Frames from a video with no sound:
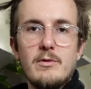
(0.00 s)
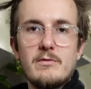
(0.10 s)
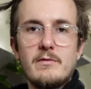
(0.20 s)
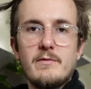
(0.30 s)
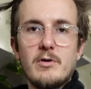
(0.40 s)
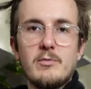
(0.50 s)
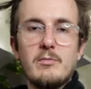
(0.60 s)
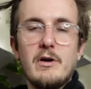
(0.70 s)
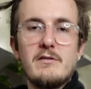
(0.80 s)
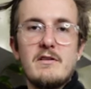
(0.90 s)
which was filmed
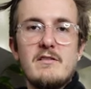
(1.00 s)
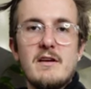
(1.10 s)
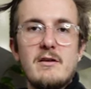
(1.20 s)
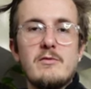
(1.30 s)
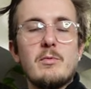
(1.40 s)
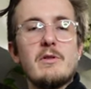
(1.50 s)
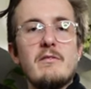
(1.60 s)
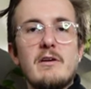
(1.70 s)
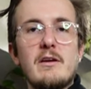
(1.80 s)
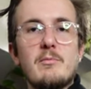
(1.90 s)
whilst their tenants were
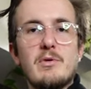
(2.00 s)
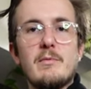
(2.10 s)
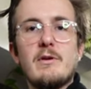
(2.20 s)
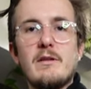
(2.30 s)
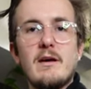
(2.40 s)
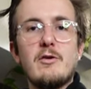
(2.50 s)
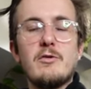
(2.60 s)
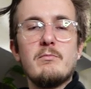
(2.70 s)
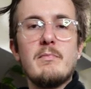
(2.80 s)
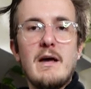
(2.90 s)
living in a property that
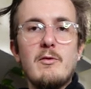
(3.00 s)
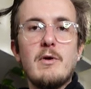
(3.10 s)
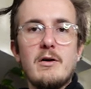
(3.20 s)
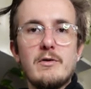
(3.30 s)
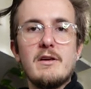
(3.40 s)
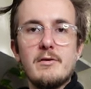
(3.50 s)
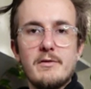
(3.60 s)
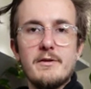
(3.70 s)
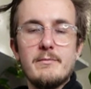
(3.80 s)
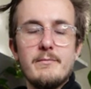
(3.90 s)
could may well
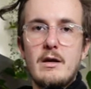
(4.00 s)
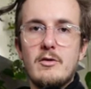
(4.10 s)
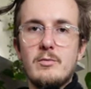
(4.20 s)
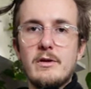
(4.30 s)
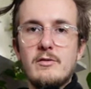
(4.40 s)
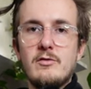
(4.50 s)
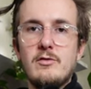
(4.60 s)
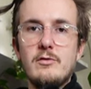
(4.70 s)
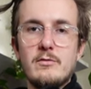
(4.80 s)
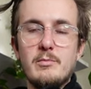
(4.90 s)
kill them, as well as
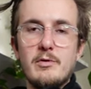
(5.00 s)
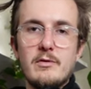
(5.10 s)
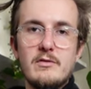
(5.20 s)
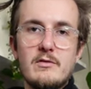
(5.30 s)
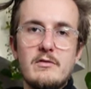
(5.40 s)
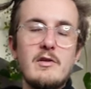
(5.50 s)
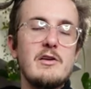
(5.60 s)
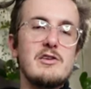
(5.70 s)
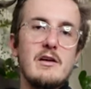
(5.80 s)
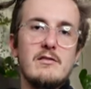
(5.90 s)
news reports
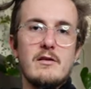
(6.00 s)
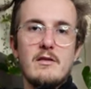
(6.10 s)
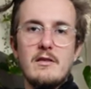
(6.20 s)
such as